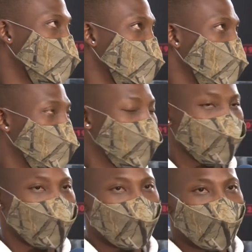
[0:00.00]

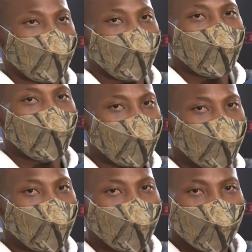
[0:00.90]
because
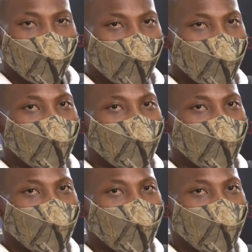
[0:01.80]
when